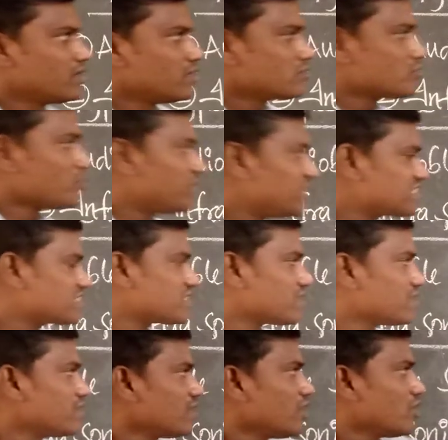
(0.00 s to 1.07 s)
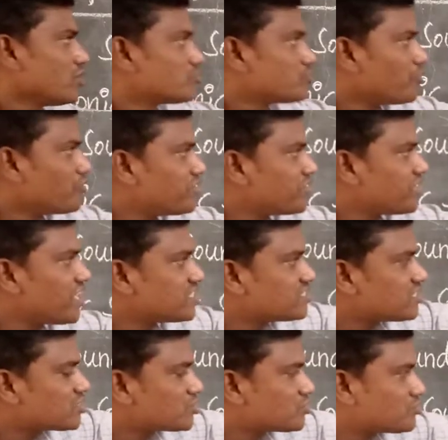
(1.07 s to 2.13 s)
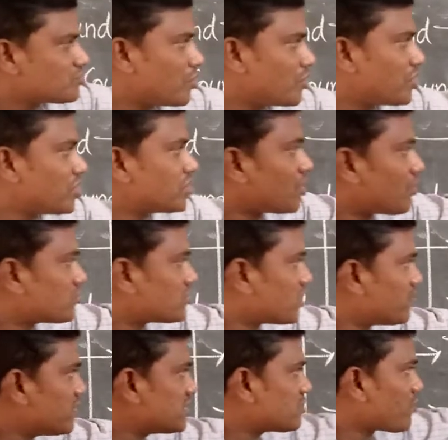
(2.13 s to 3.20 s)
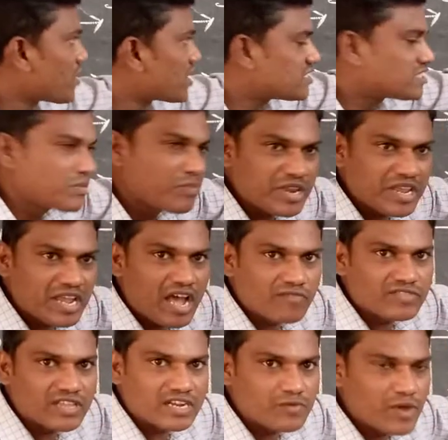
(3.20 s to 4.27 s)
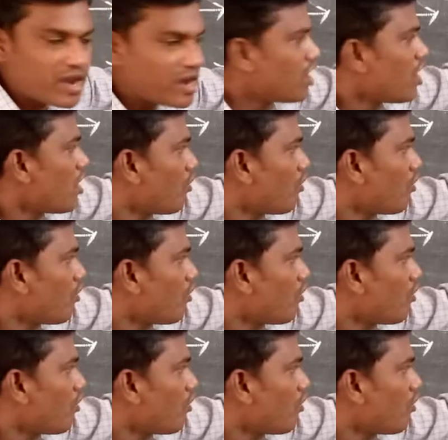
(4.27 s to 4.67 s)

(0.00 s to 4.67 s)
So means 20 Hz to 20,000 means what is the meaning of that one?